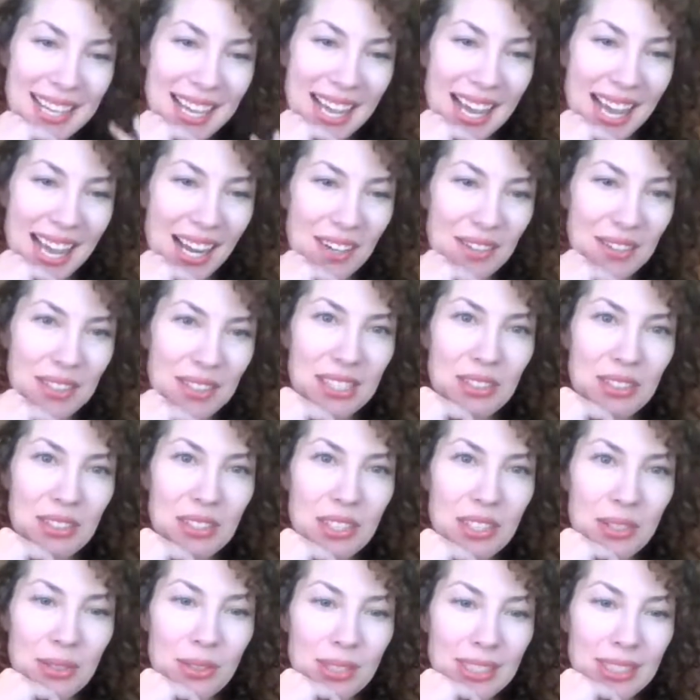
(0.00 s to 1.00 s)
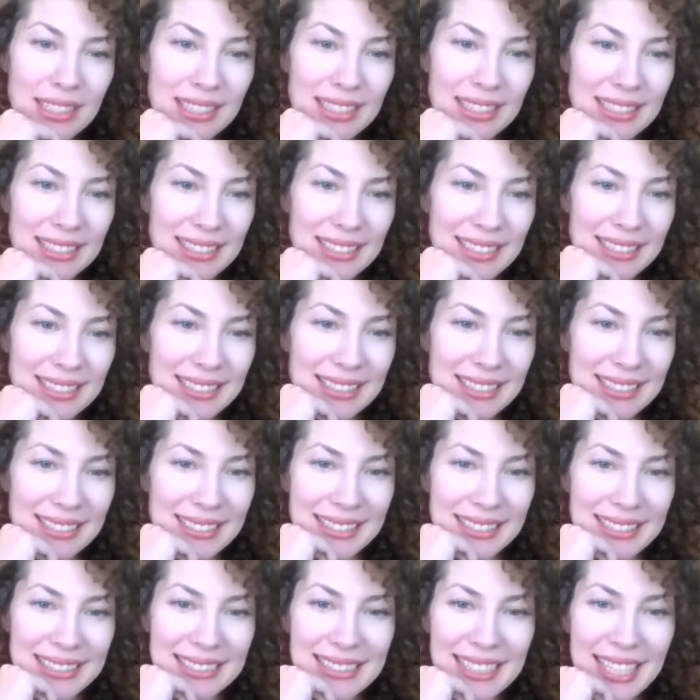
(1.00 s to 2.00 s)
How are you doing?
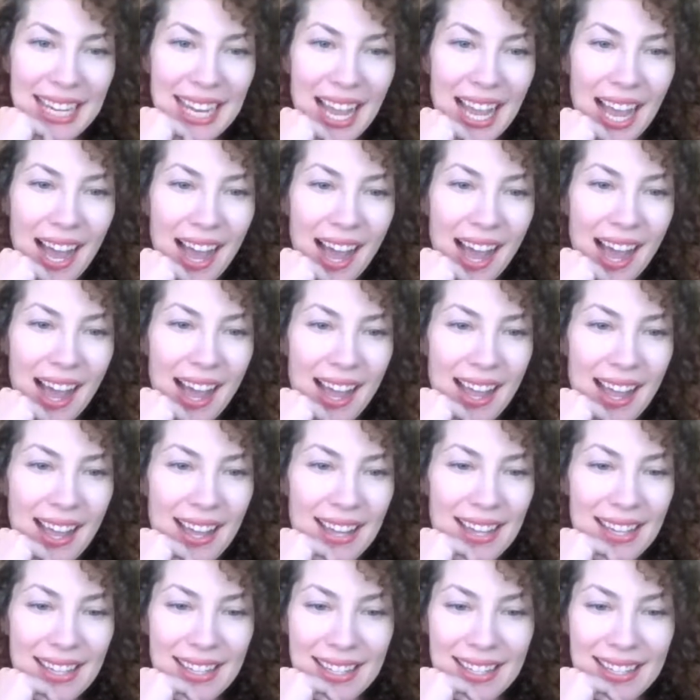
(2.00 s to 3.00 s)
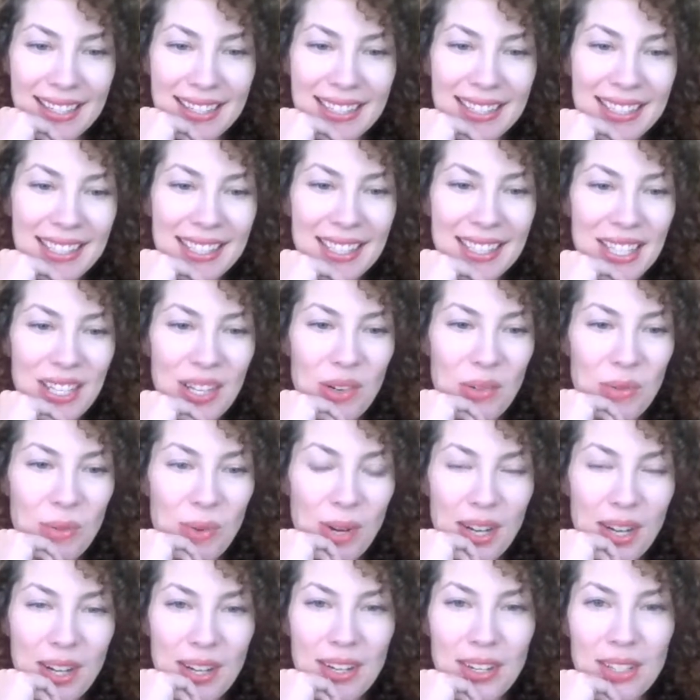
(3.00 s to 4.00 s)
Say hi.
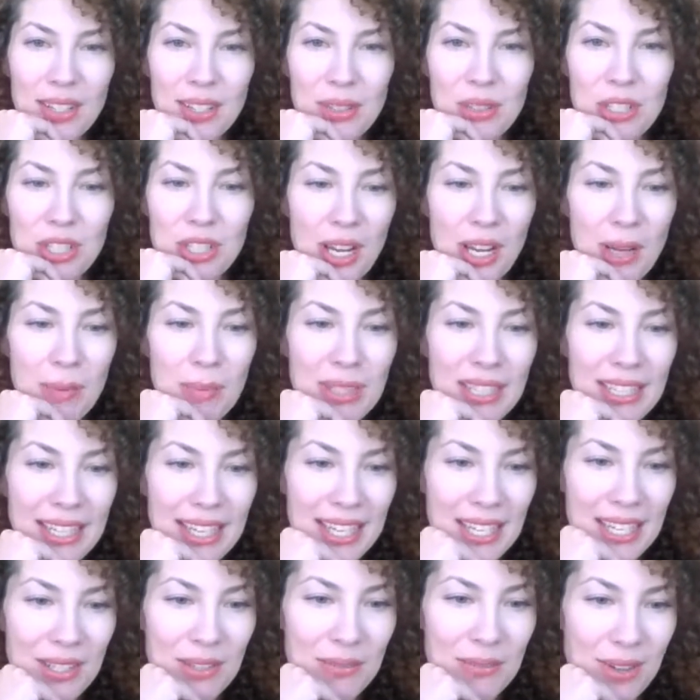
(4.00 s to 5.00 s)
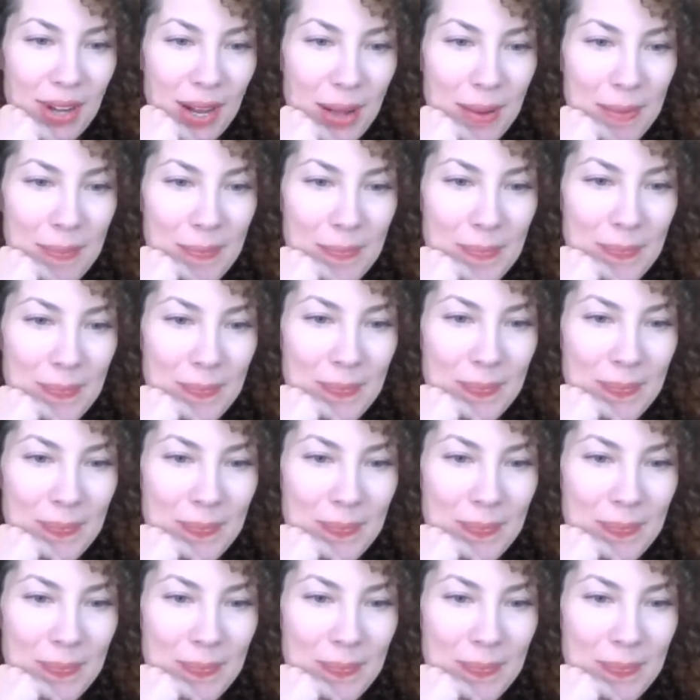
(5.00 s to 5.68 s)
Where are you chiming in from?